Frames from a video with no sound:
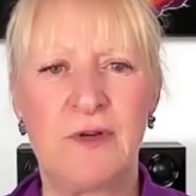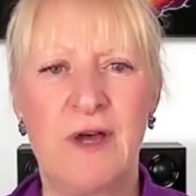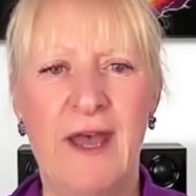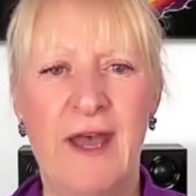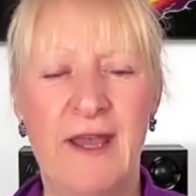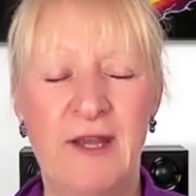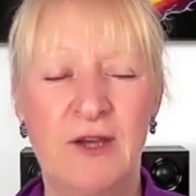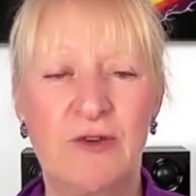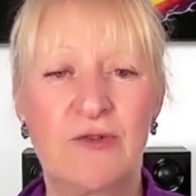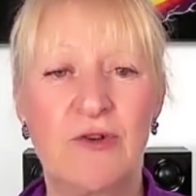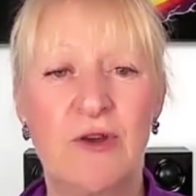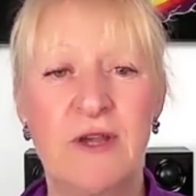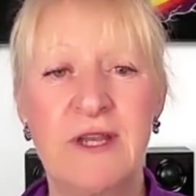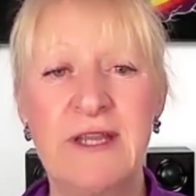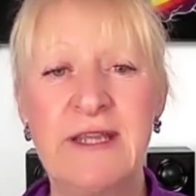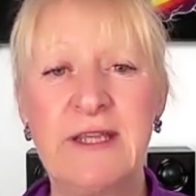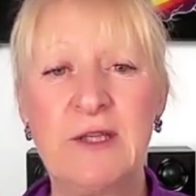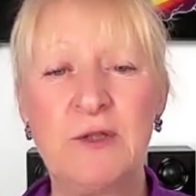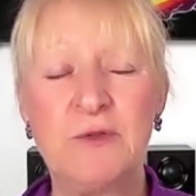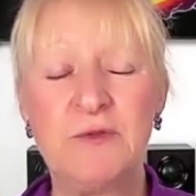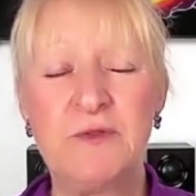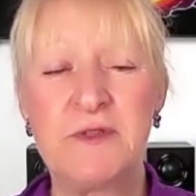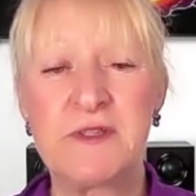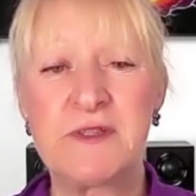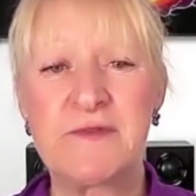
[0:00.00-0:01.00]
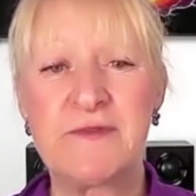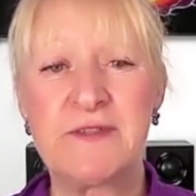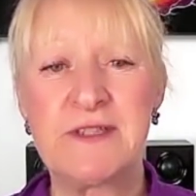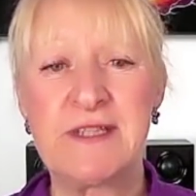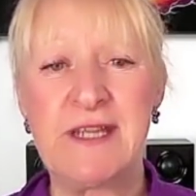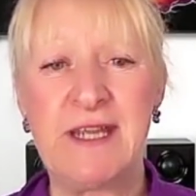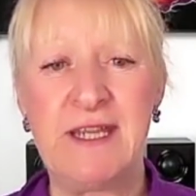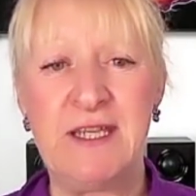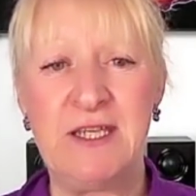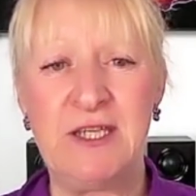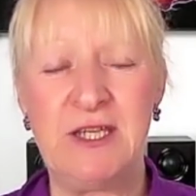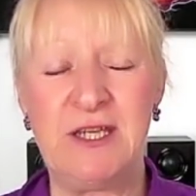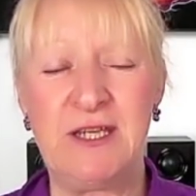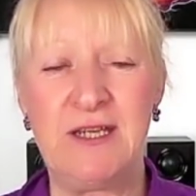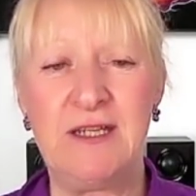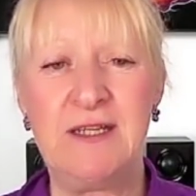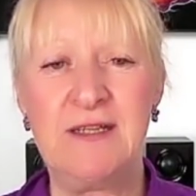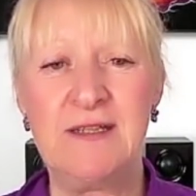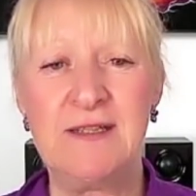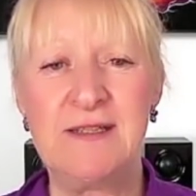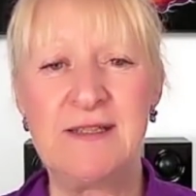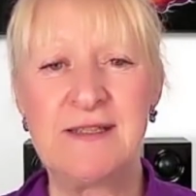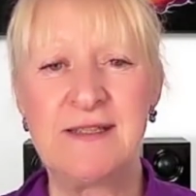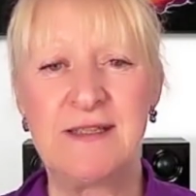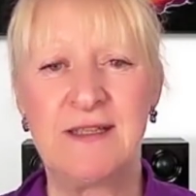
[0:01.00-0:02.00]
I had a chronic illness for 10
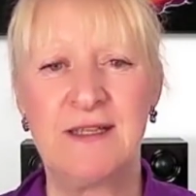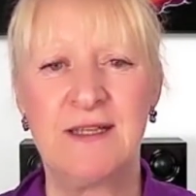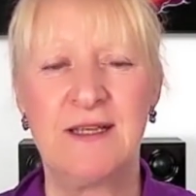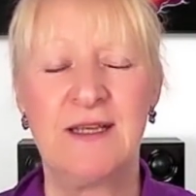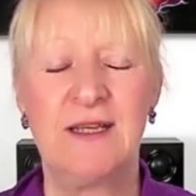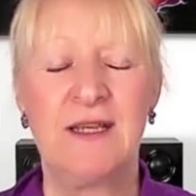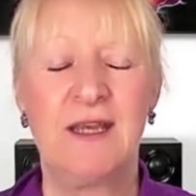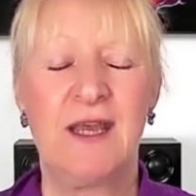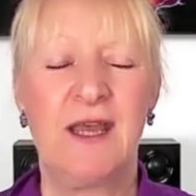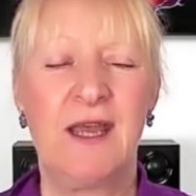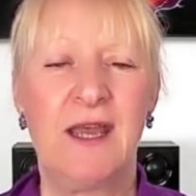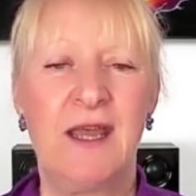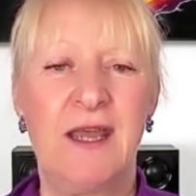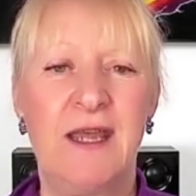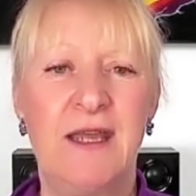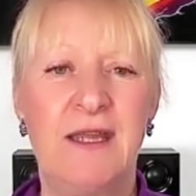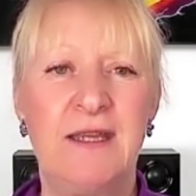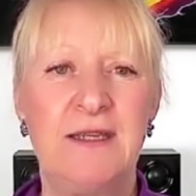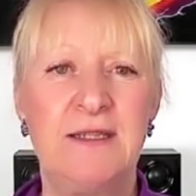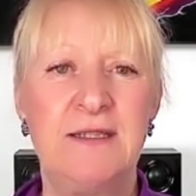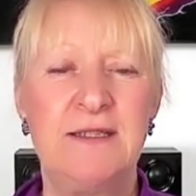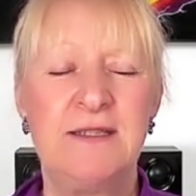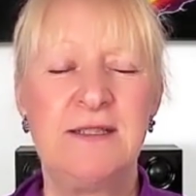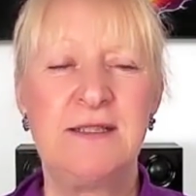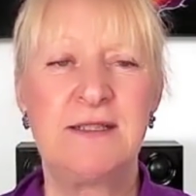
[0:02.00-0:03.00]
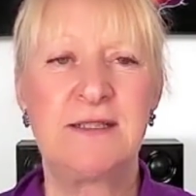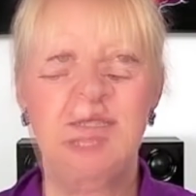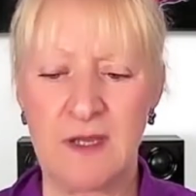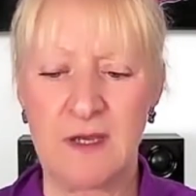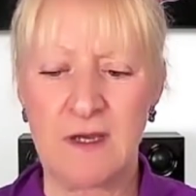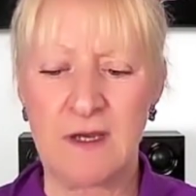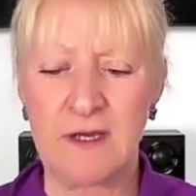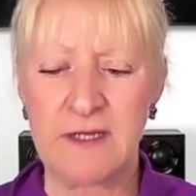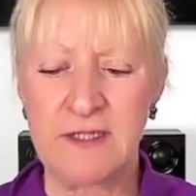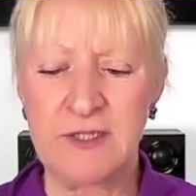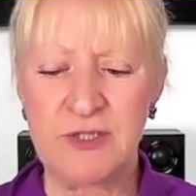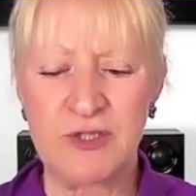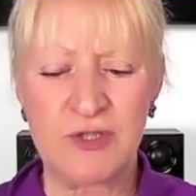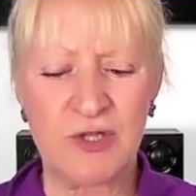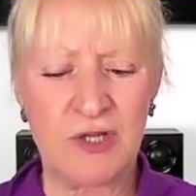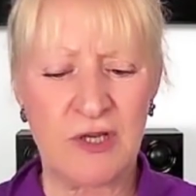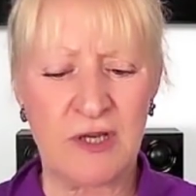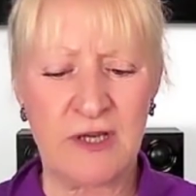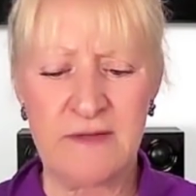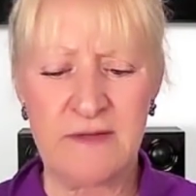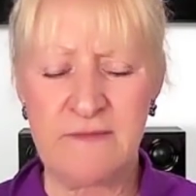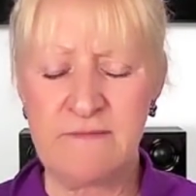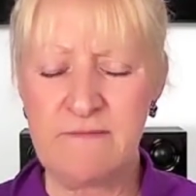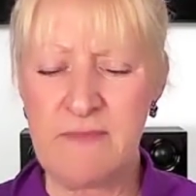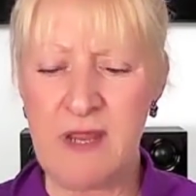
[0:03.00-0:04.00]
years and I
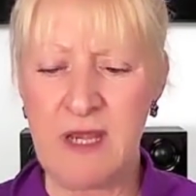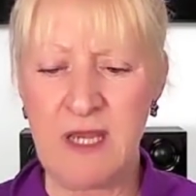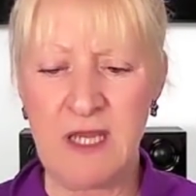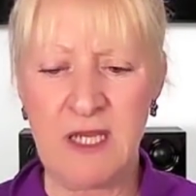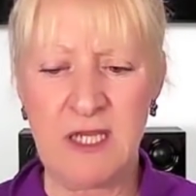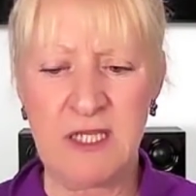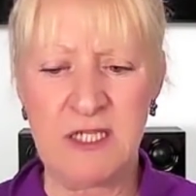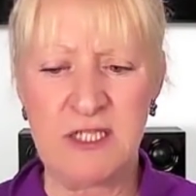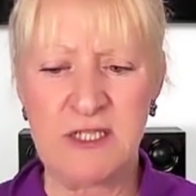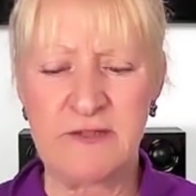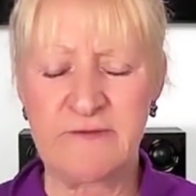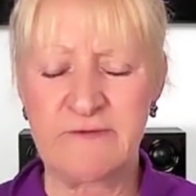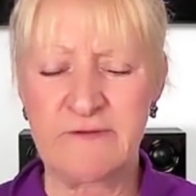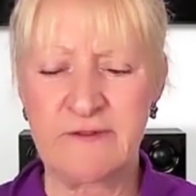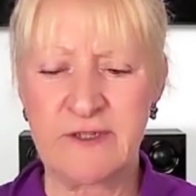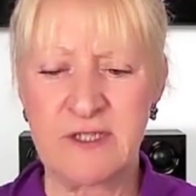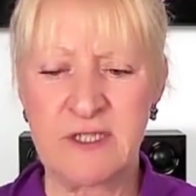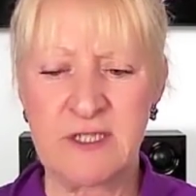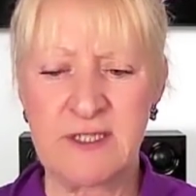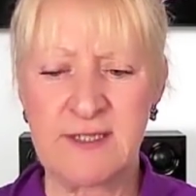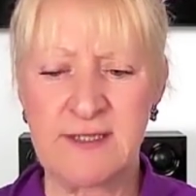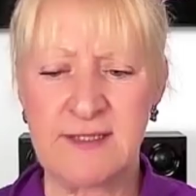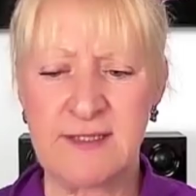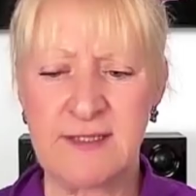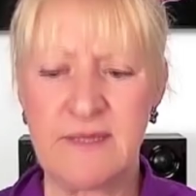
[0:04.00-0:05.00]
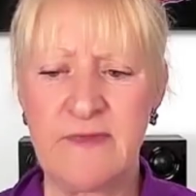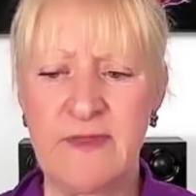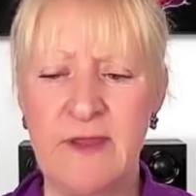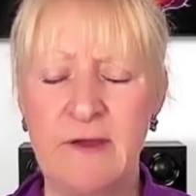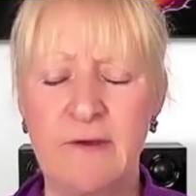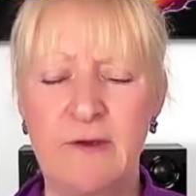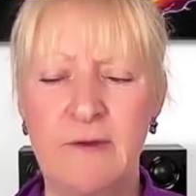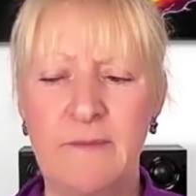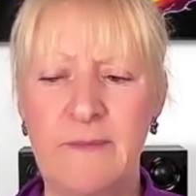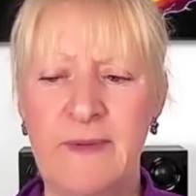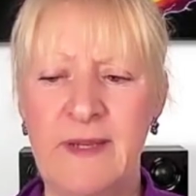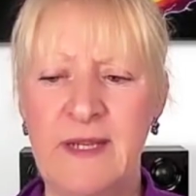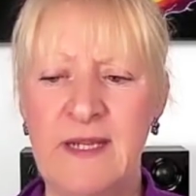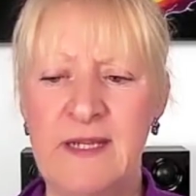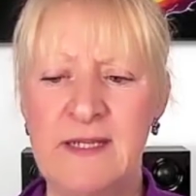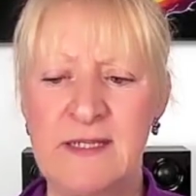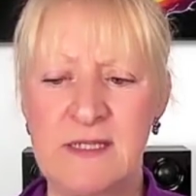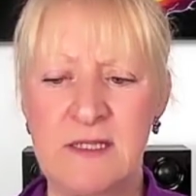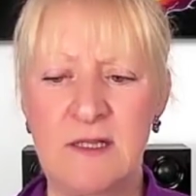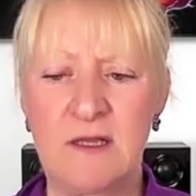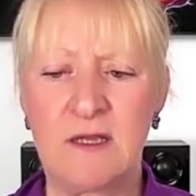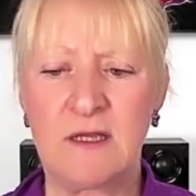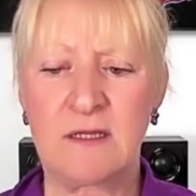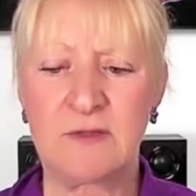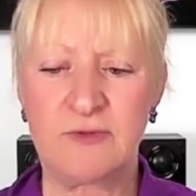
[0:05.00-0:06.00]
tried many different therapies,
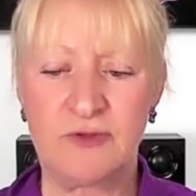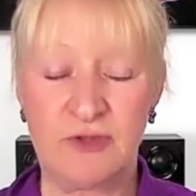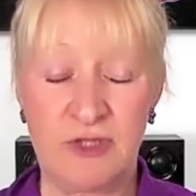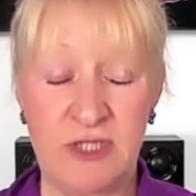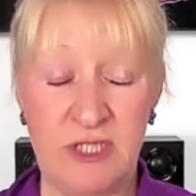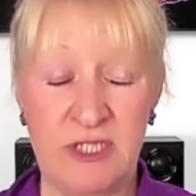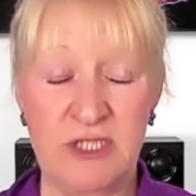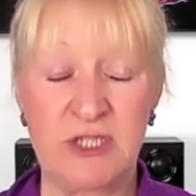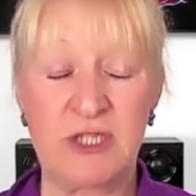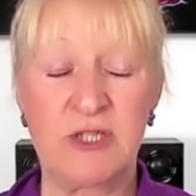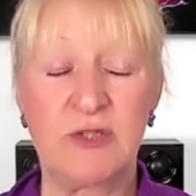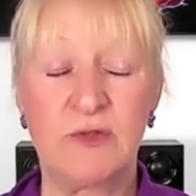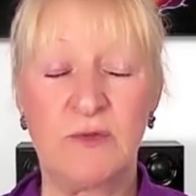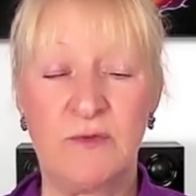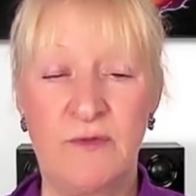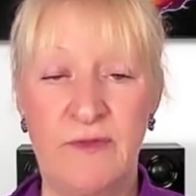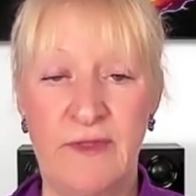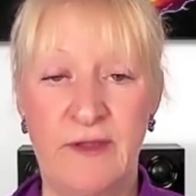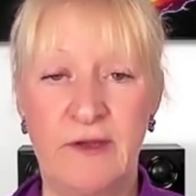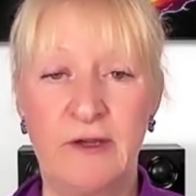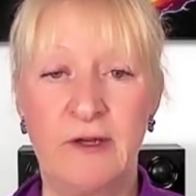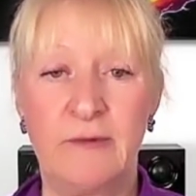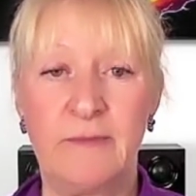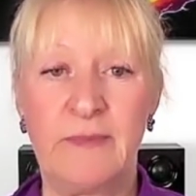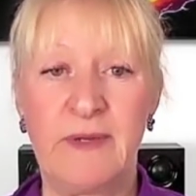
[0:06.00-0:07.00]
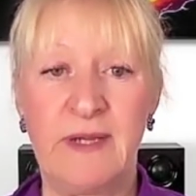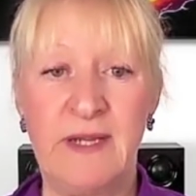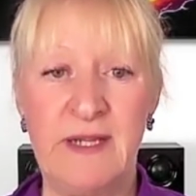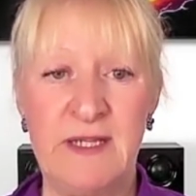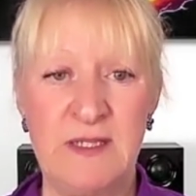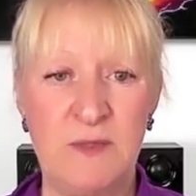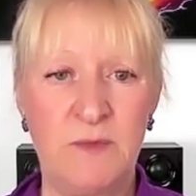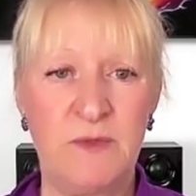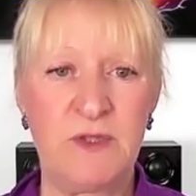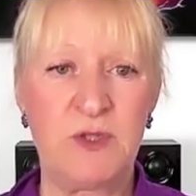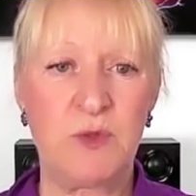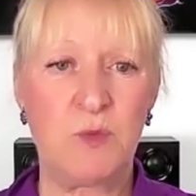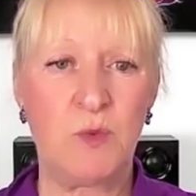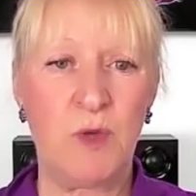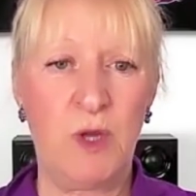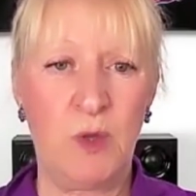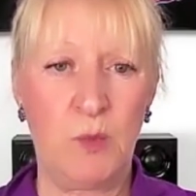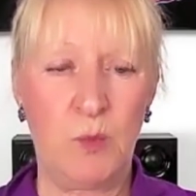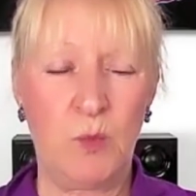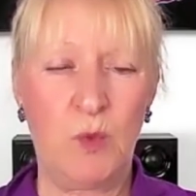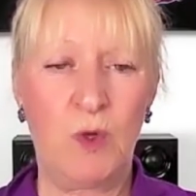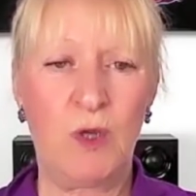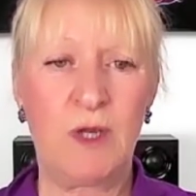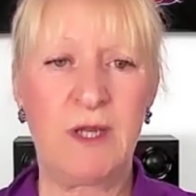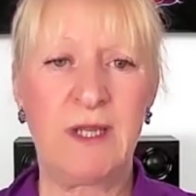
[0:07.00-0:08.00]
like traditional therapies, which weren't
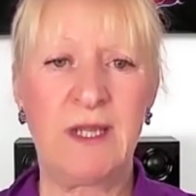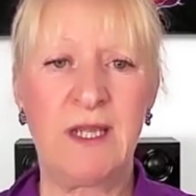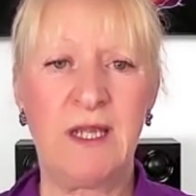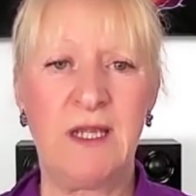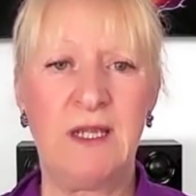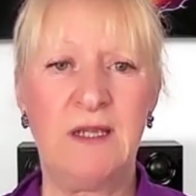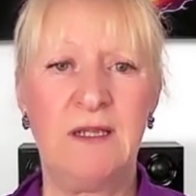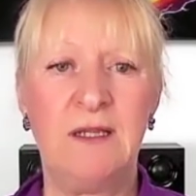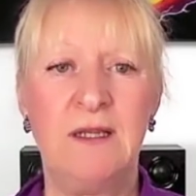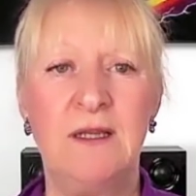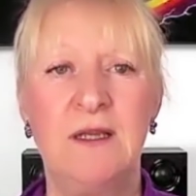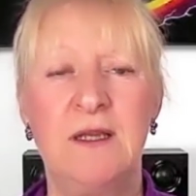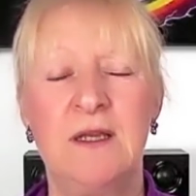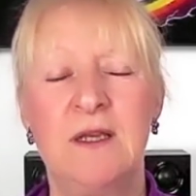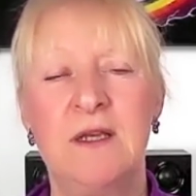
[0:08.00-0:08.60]
working.